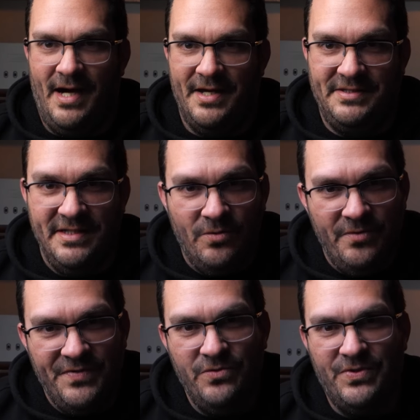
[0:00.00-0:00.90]
I did a
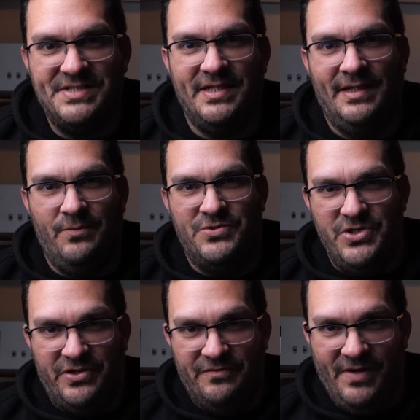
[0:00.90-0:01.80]
review recently, which
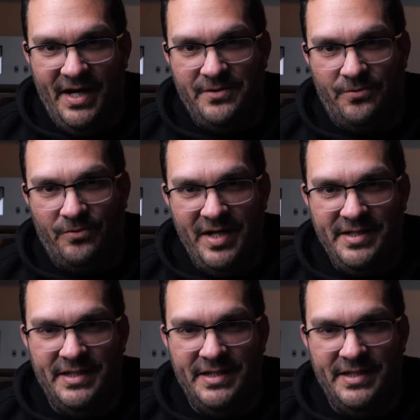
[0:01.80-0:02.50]
you could find right